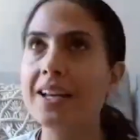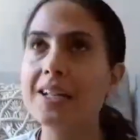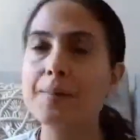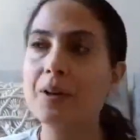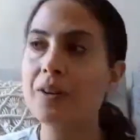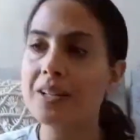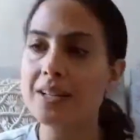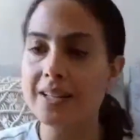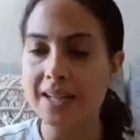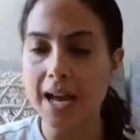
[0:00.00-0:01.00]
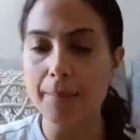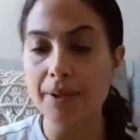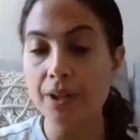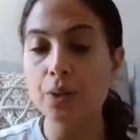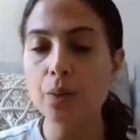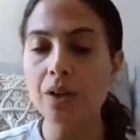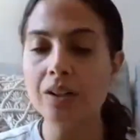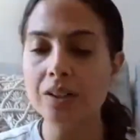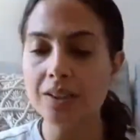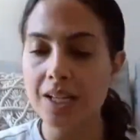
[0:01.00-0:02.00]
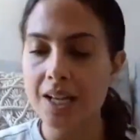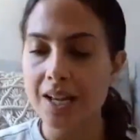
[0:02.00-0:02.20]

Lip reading: experiences that happen in the world,